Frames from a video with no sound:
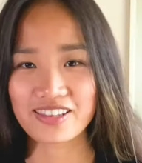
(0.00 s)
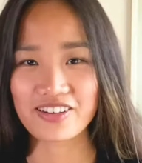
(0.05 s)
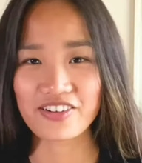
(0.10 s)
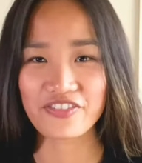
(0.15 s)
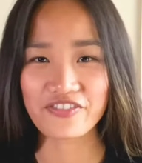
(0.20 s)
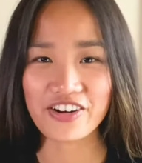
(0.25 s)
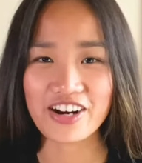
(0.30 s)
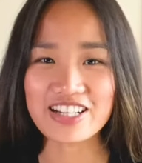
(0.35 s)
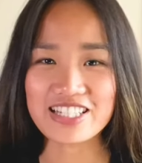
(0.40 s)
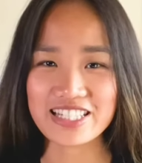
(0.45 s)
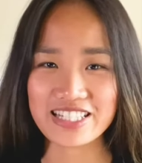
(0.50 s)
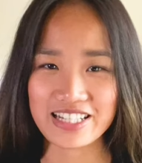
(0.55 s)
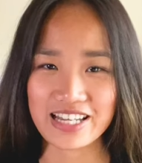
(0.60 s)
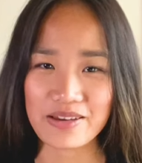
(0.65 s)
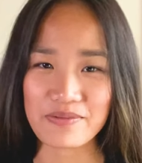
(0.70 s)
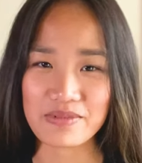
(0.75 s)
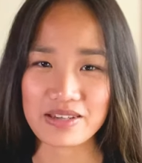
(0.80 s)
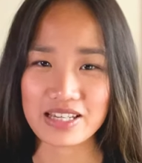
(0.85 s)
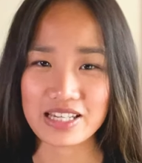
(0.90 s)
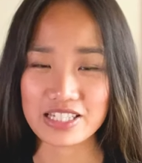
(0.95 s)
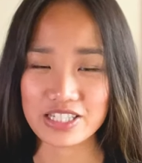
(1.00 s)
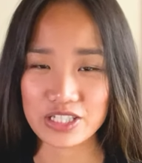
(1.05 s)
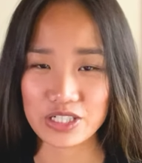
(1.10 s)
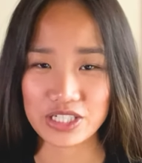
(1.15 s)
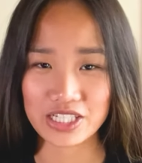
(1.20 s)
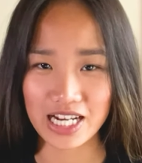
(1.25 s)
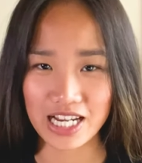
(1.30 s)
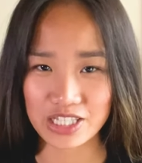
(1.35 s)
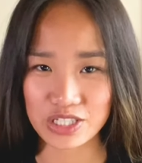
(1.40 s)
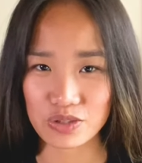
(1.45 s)
The first step is to
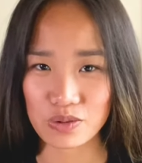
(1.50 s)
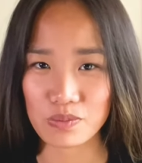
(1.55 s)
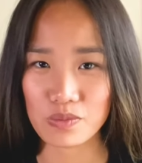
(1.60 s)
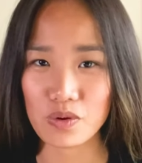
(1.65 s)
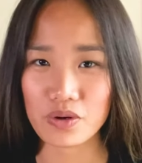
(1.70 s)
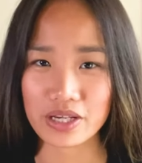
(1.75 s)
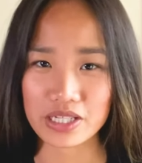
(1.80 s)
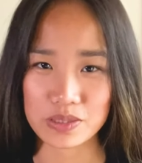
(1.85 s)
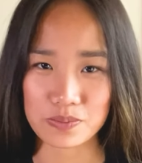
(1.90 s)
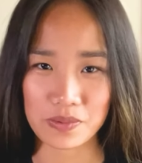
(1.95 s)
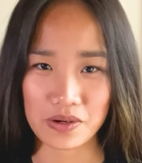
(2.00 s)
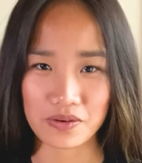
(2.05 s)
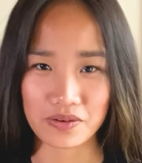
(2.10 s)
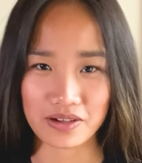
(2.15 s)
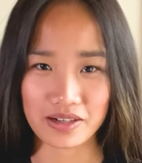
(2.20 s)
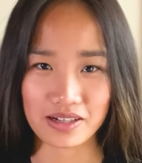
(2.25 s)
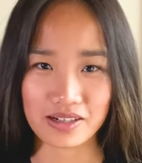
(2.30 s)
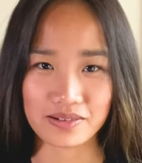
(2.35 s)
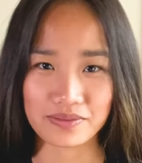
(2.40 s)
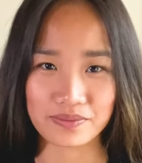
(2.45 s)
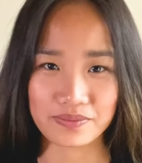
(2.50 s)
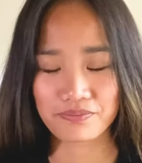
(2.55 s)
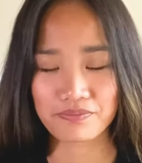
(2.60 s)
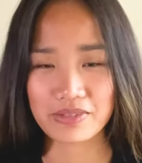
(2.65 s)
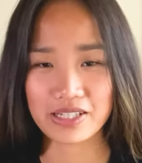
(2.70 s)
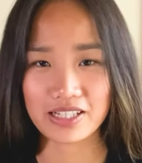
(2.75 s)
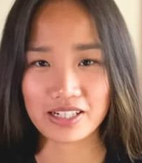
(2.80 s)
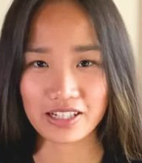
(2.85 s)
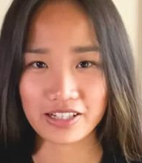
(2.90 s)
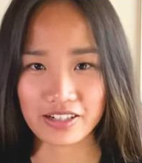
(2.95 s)
chat to a mortgage broker.
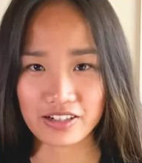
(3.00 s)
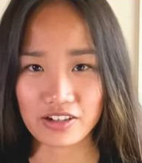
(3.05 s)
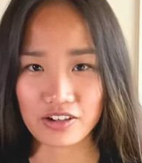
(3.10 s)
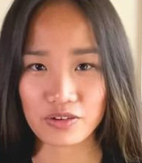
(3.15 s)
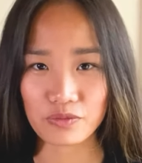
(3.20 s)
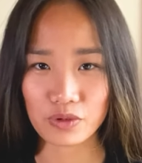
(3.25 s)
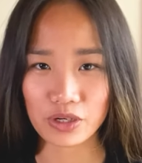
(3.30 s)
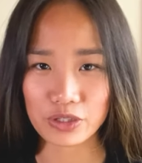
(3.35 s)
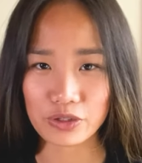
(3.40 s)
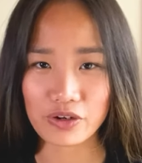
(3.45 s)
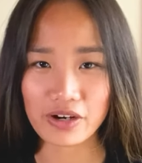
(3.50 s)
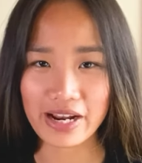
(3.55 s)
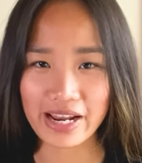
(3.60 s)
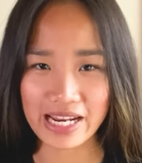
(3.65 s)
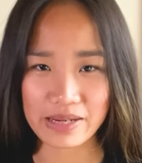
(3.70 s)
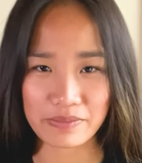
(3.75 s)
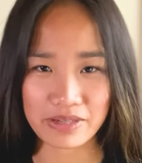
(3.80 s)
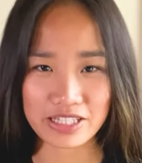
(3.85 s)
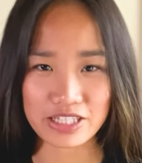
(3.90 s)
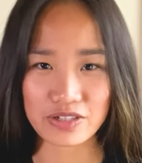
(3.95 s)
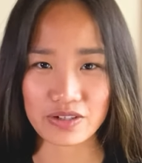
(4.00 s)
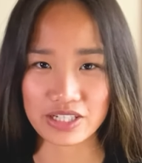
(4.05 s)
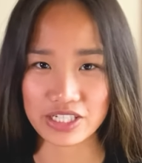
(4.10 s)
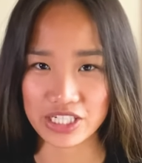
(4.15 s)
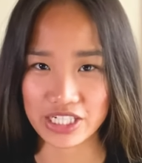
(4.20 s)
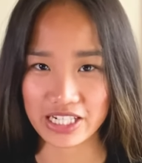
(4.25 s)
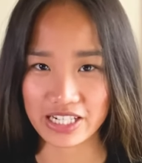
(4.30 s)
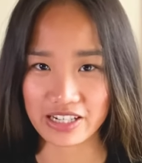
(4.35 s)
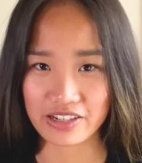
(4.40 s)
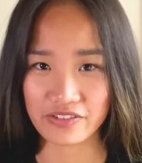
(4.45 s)
Be clear on what you're aiming to
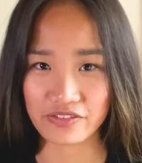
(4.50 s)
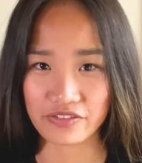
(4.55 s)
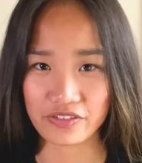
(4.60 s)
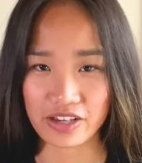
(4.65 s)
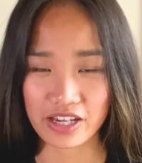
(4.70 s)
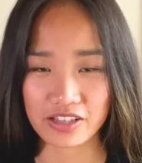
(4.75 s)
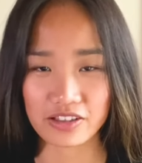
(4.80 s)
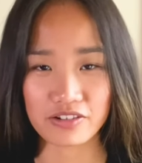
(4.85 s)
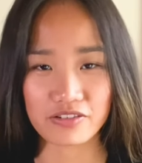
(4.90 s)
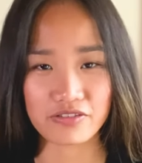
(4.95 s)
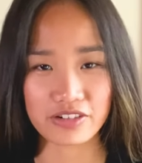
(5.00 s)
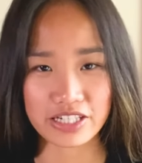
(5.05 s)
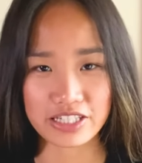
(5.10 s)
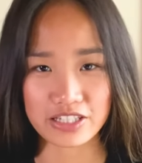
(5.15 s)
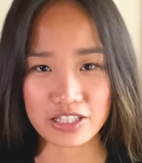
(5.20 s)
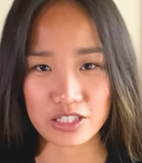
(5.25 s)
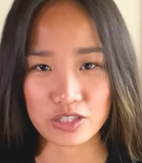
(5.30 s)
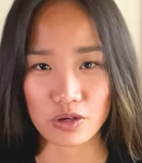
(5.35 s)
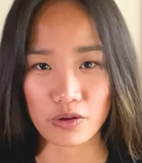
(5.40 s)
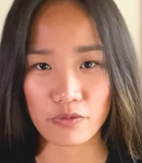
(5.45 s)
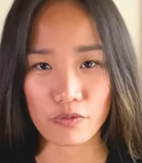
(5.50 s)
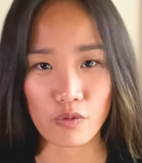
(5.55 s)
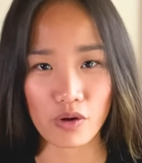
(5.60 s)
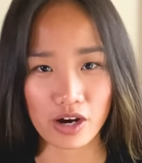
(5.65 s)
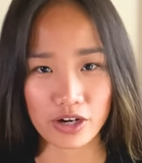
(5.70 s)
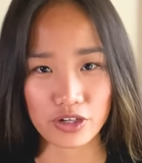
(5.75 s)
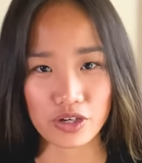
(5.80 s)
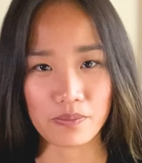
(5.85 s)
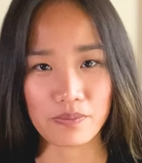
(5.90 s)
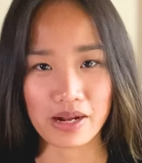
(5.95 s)
achieve and the reasons of
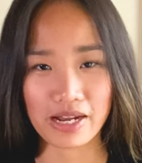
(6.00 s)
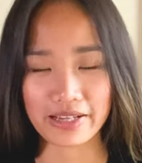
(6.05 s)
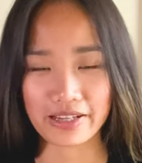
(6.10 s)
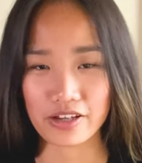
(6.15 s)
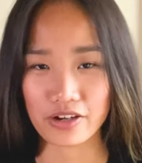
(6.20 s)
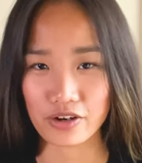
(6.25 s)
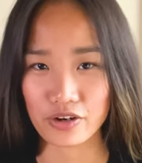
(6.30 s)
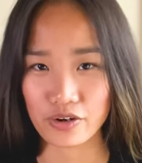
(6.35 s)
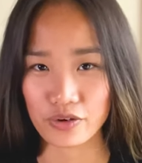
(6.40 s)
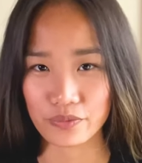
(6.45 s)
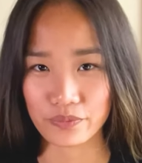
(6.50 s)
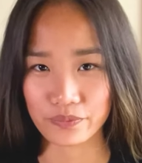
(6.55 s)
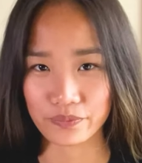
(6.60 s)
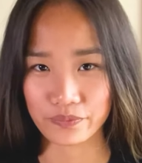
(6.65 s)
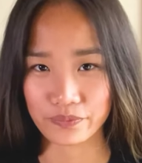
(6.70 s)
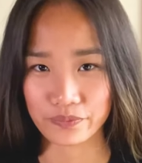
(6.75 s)
why you're buying a home.